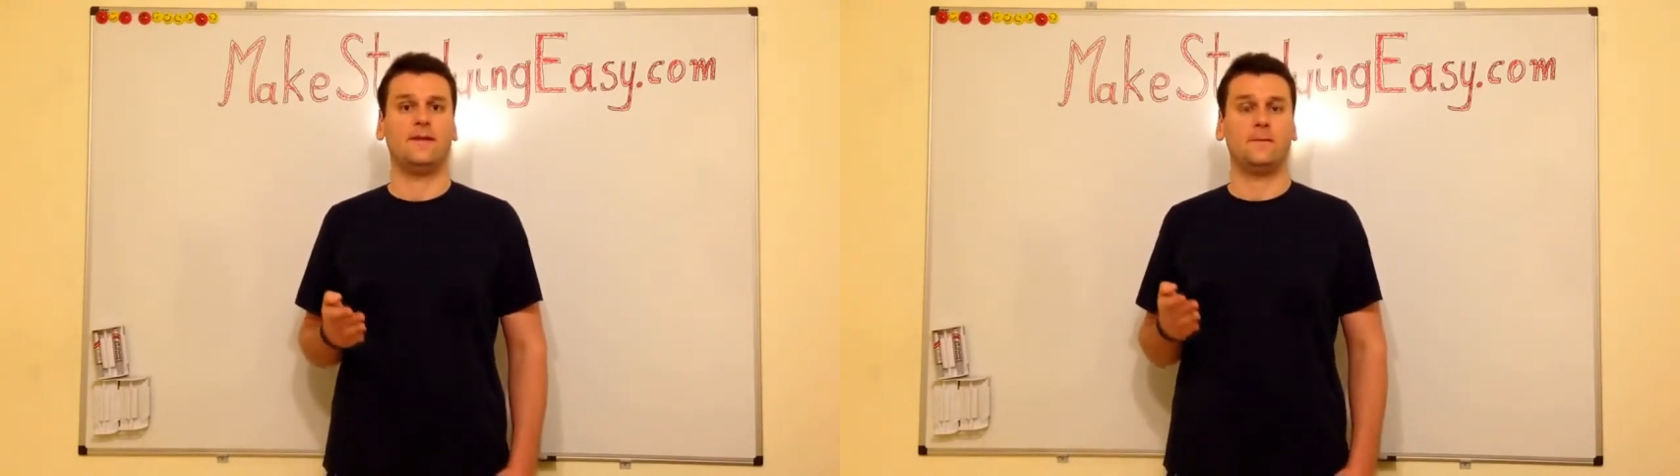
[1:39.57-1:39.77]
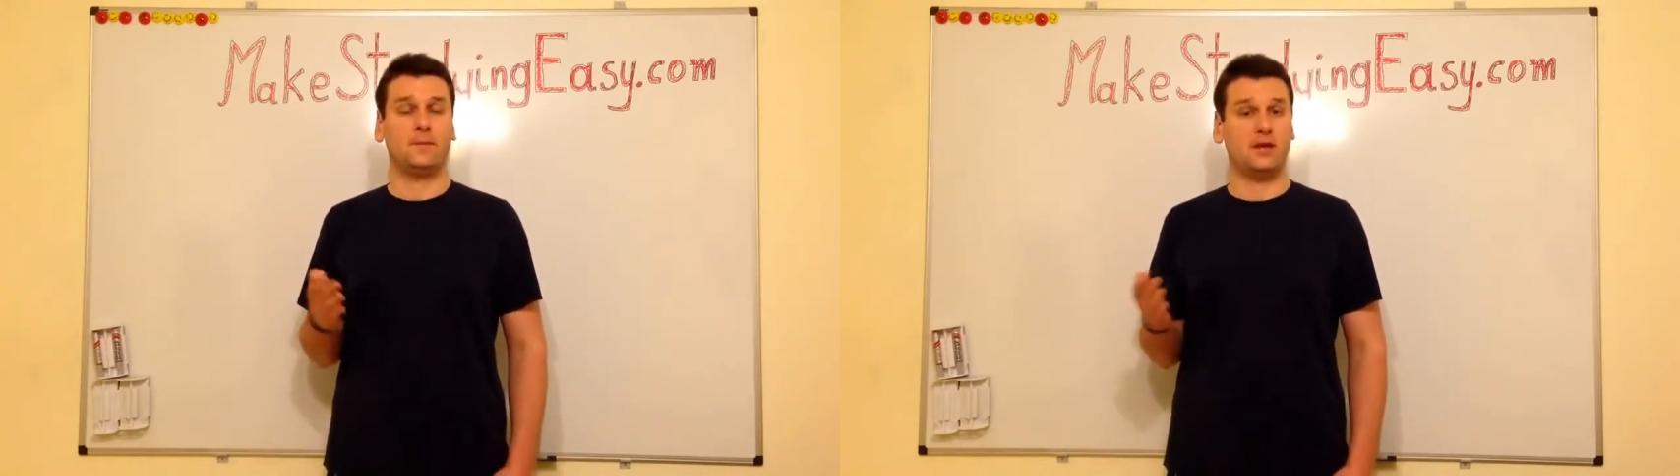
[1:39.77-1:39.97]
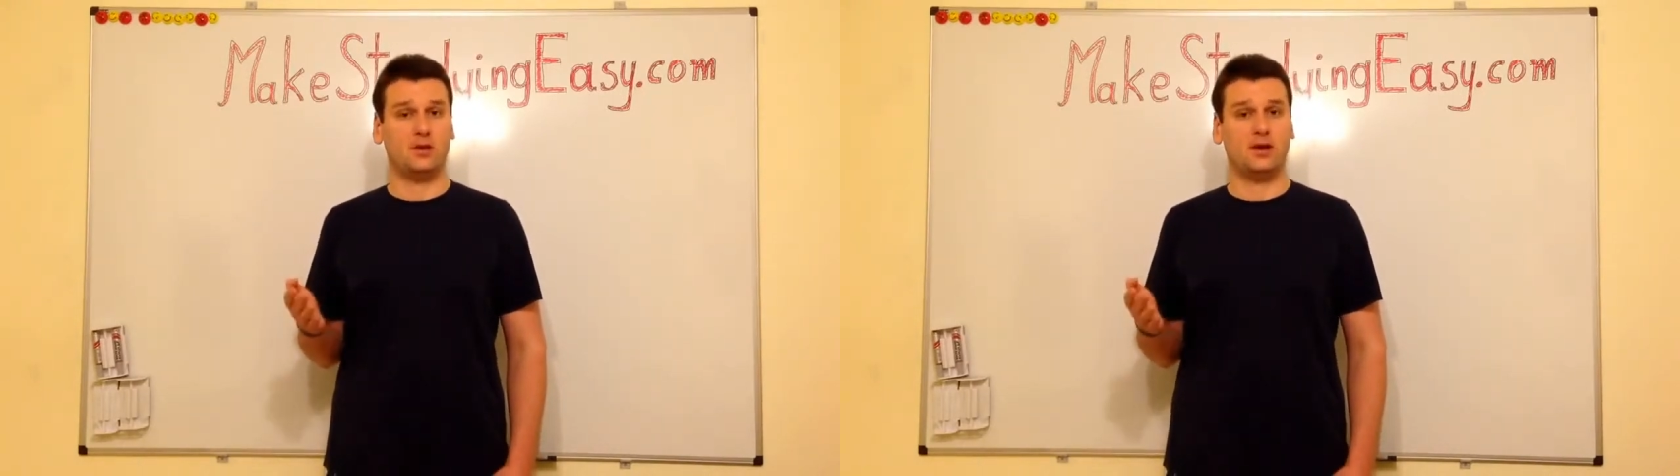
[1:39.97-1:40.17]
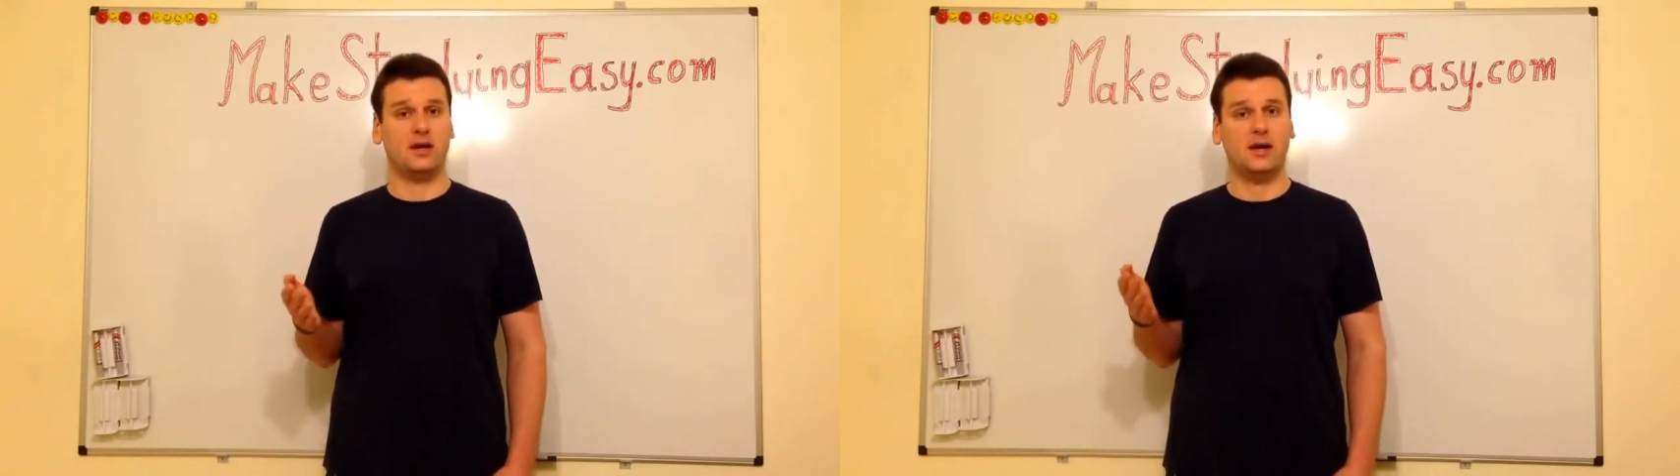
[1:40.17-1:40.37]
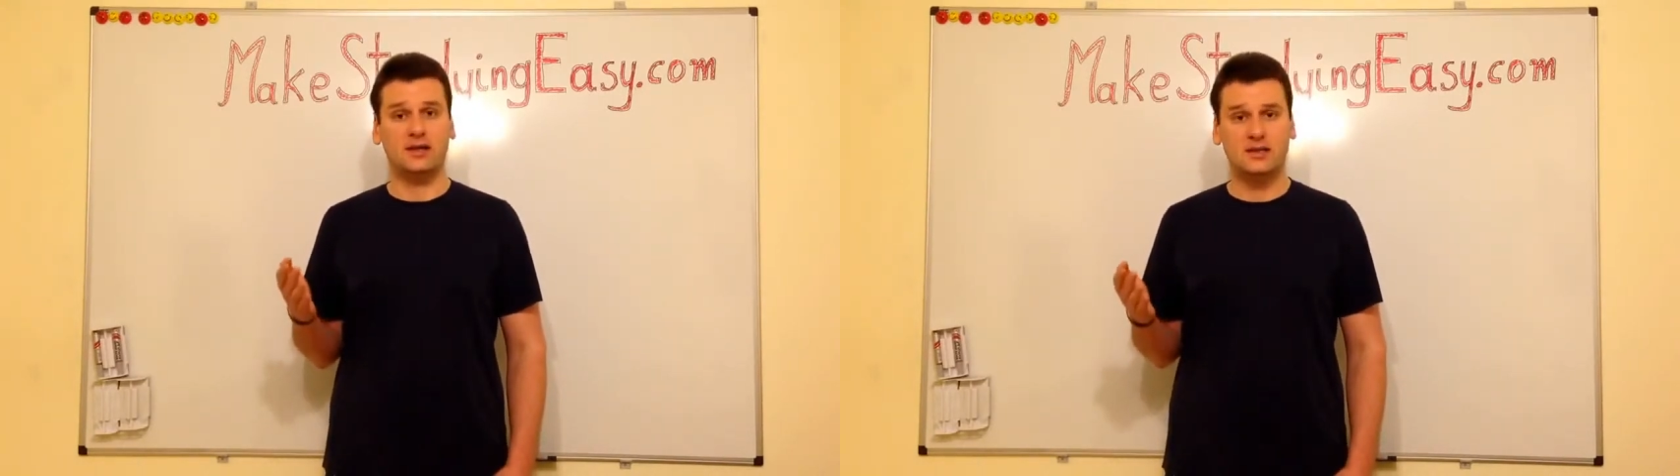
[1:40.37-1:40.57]
Now,
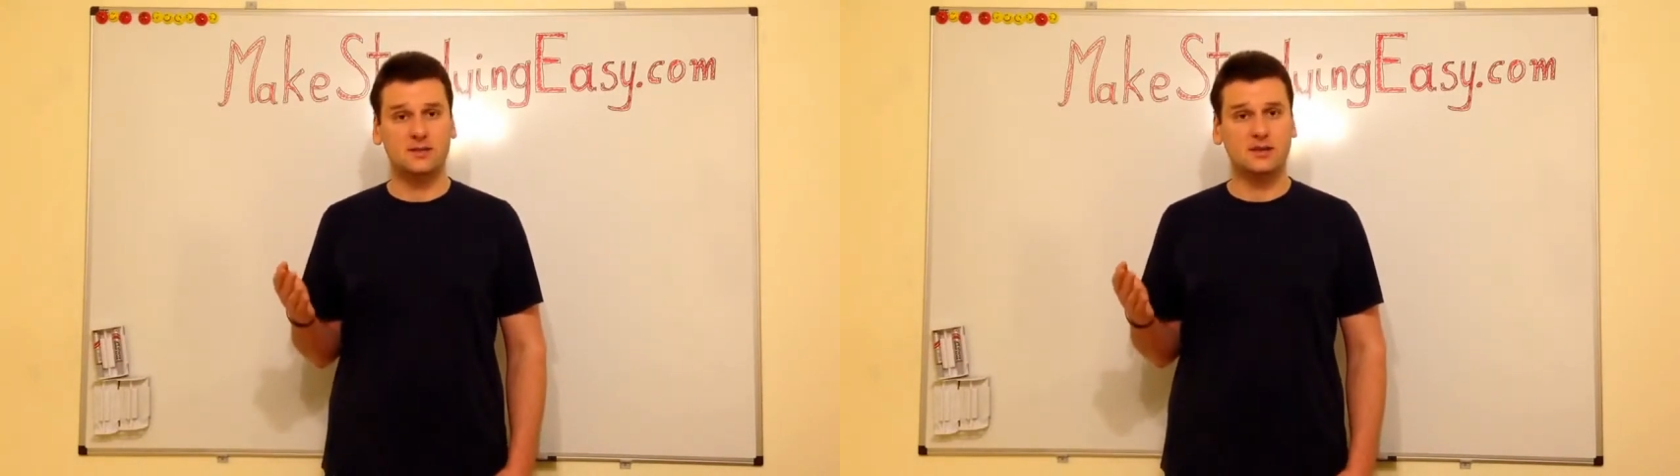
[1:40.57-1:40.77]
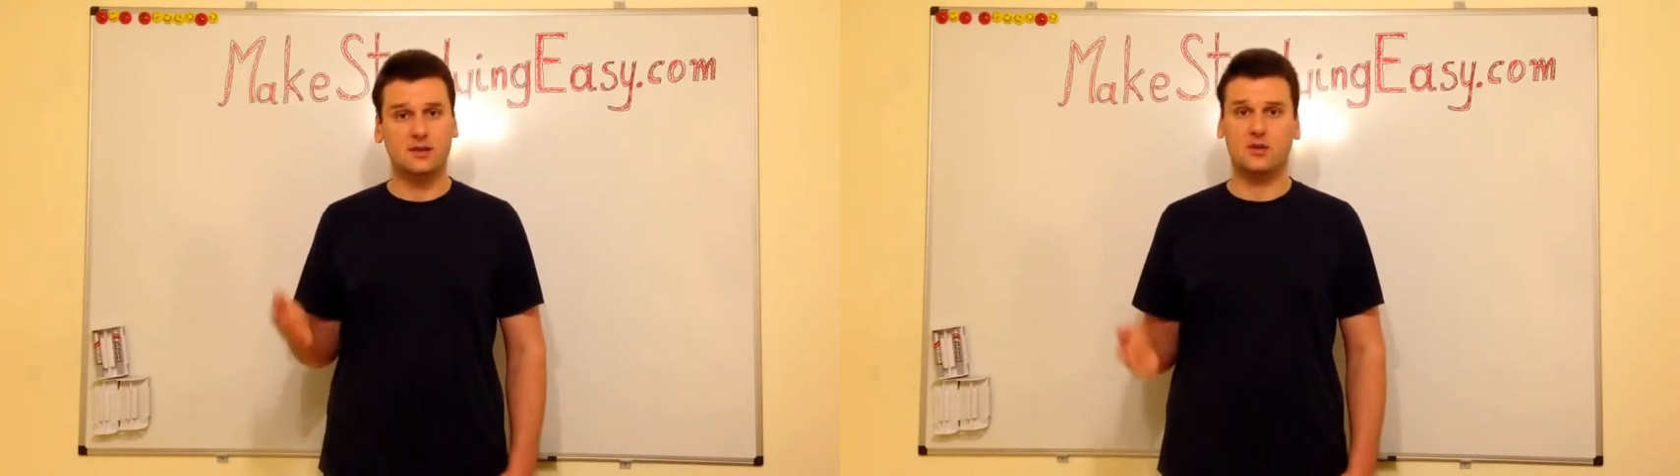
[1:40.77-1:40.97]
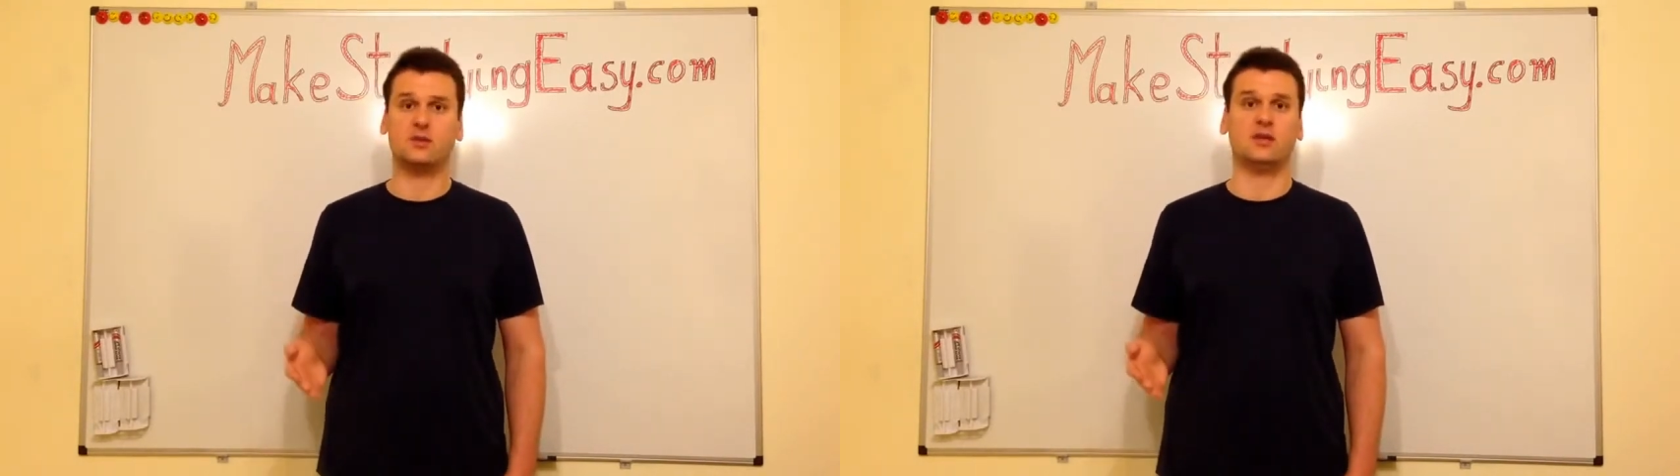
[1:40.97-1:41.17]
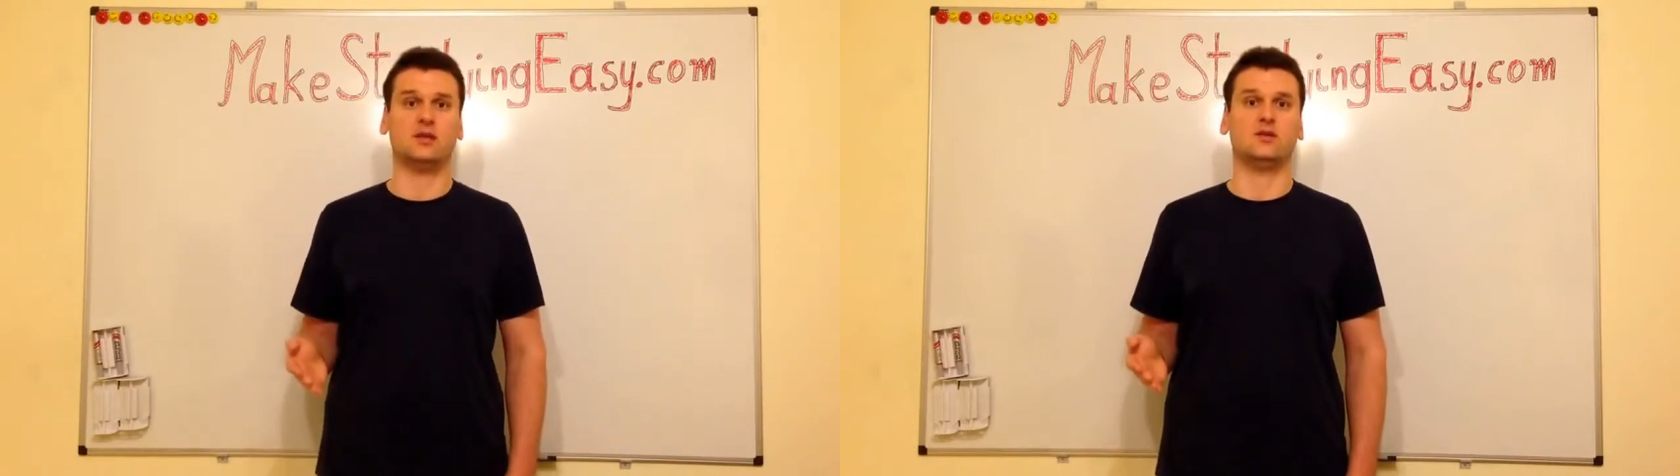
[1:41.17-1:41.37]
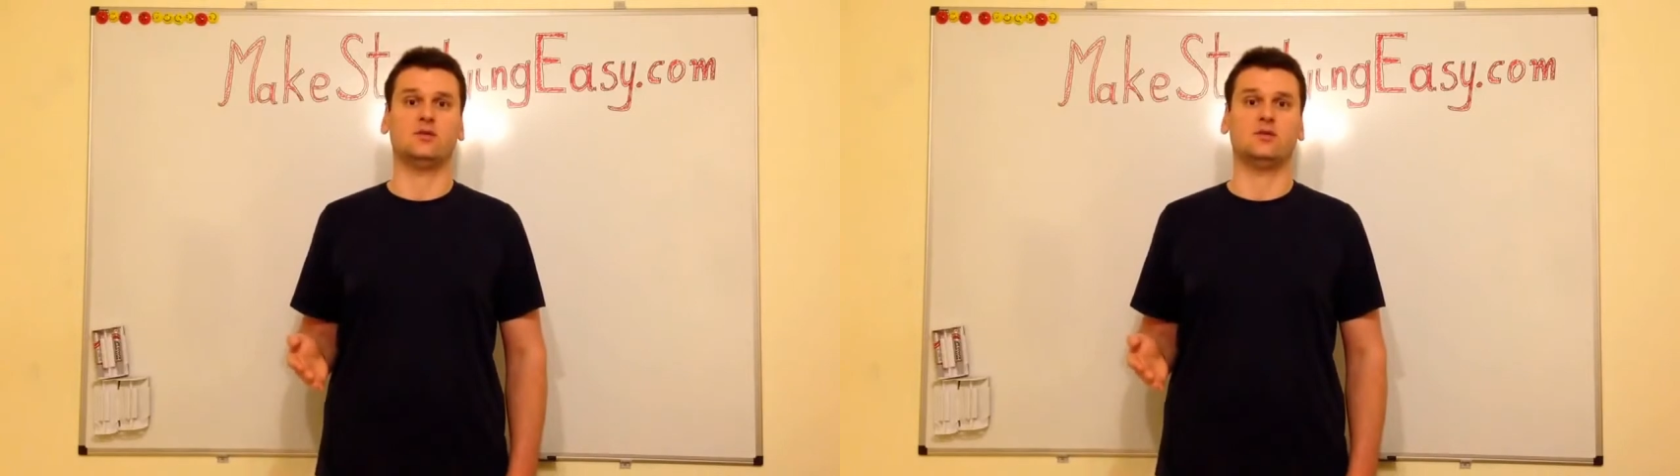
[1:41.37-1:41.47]
Alex Mandosian,